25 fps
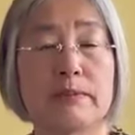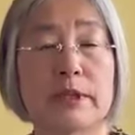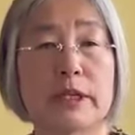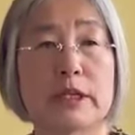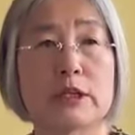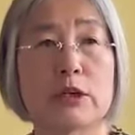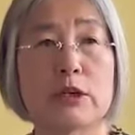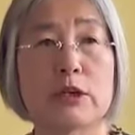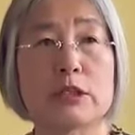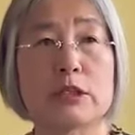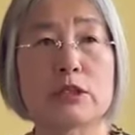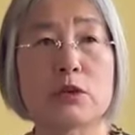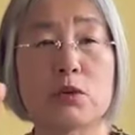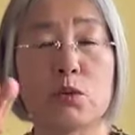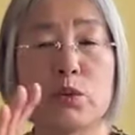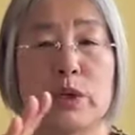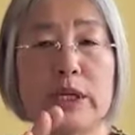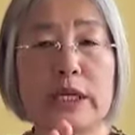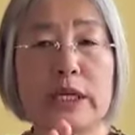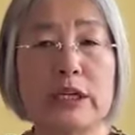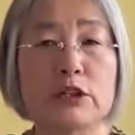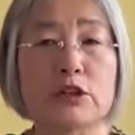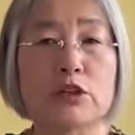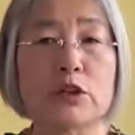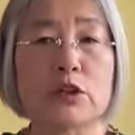So
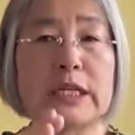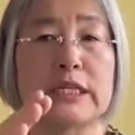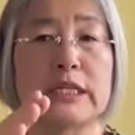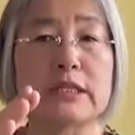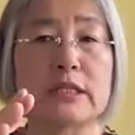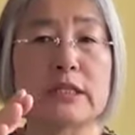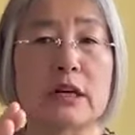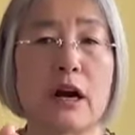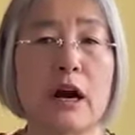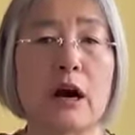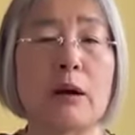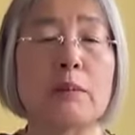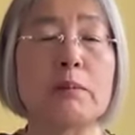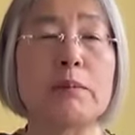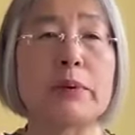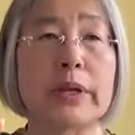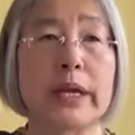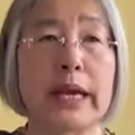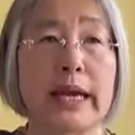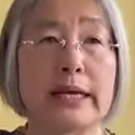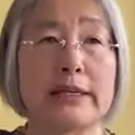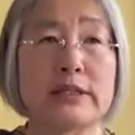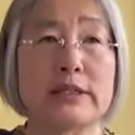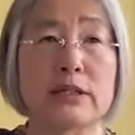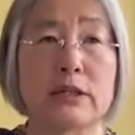we increase the
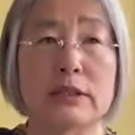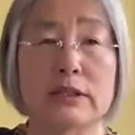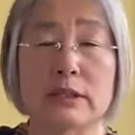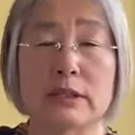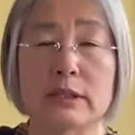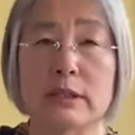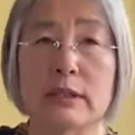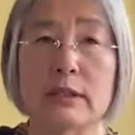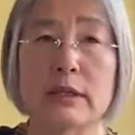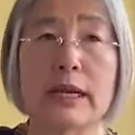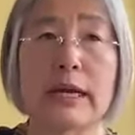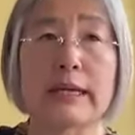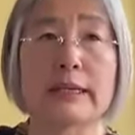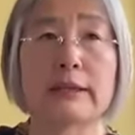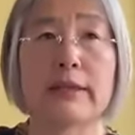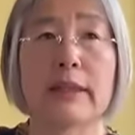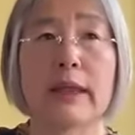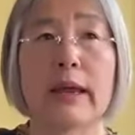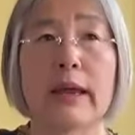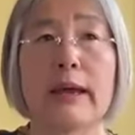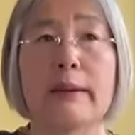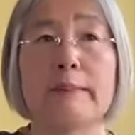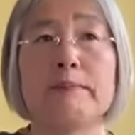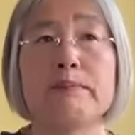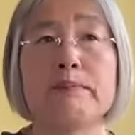comprehensions like
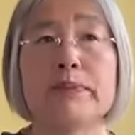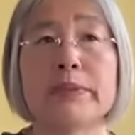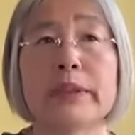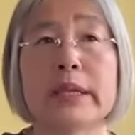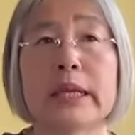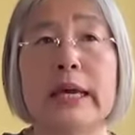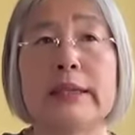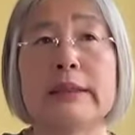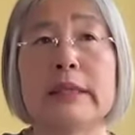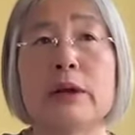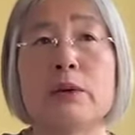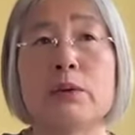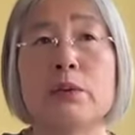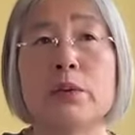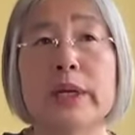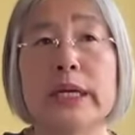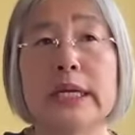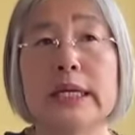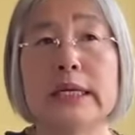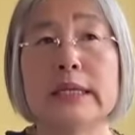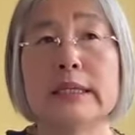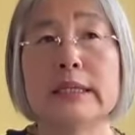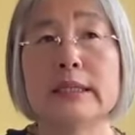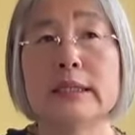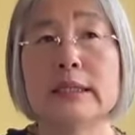that. And then
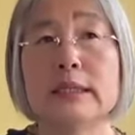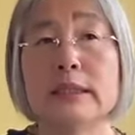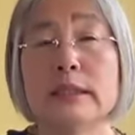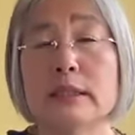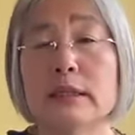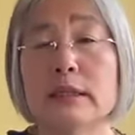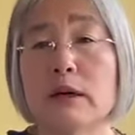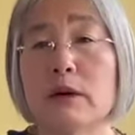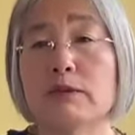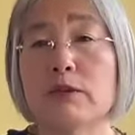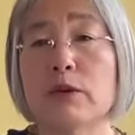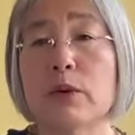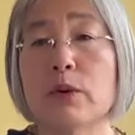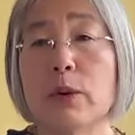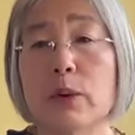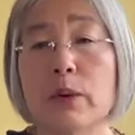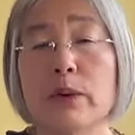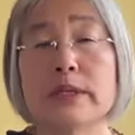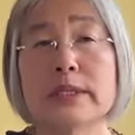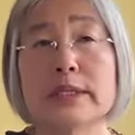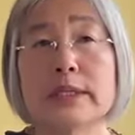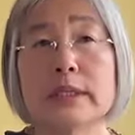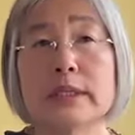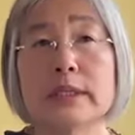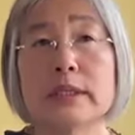read, of
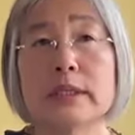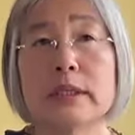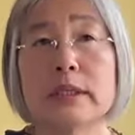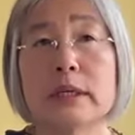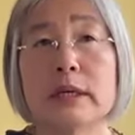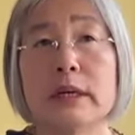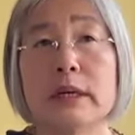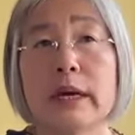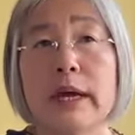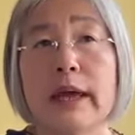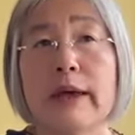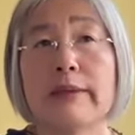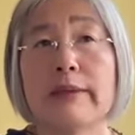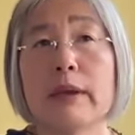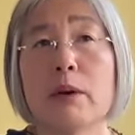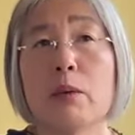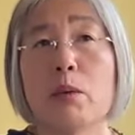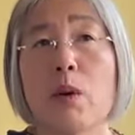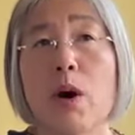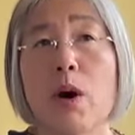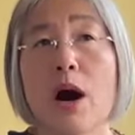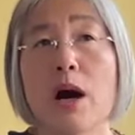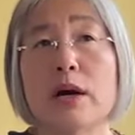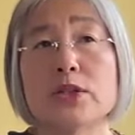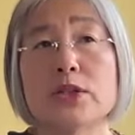course, and then
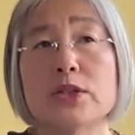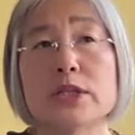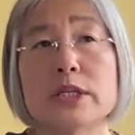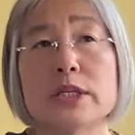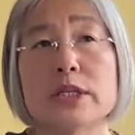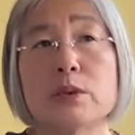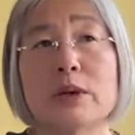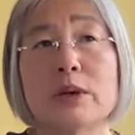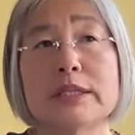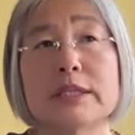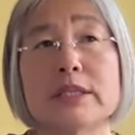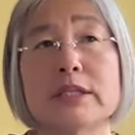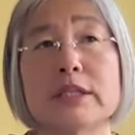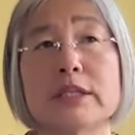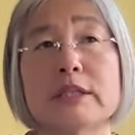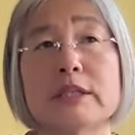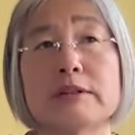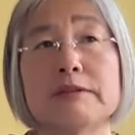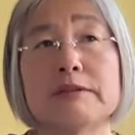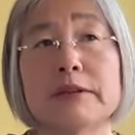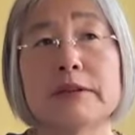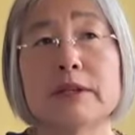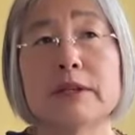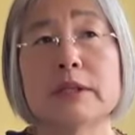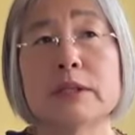watch. What's the
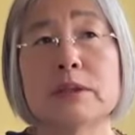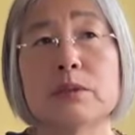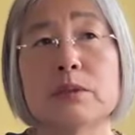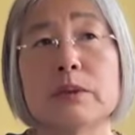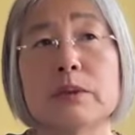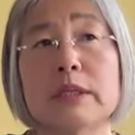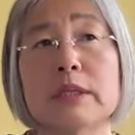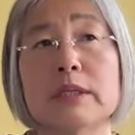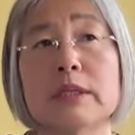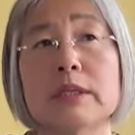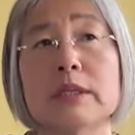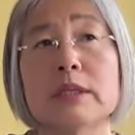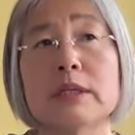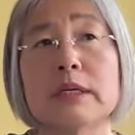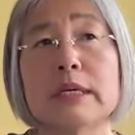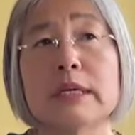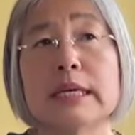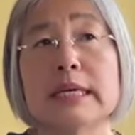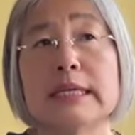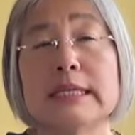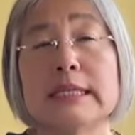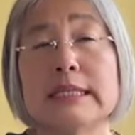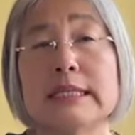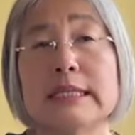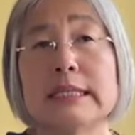difference with
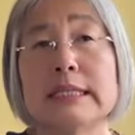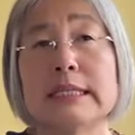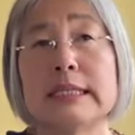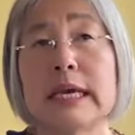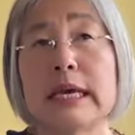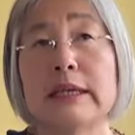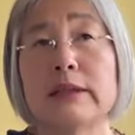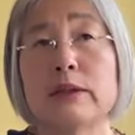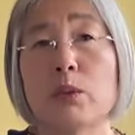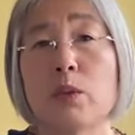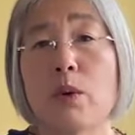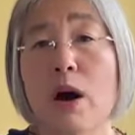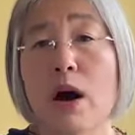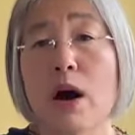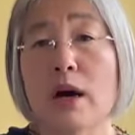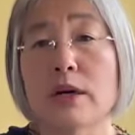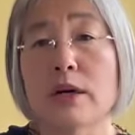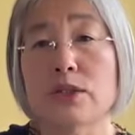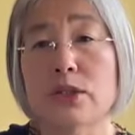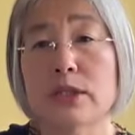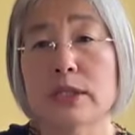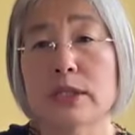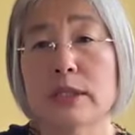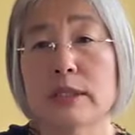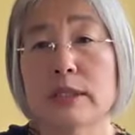see and
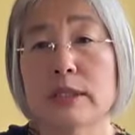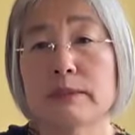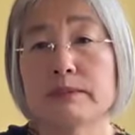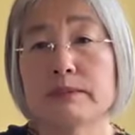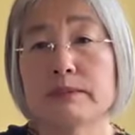watch?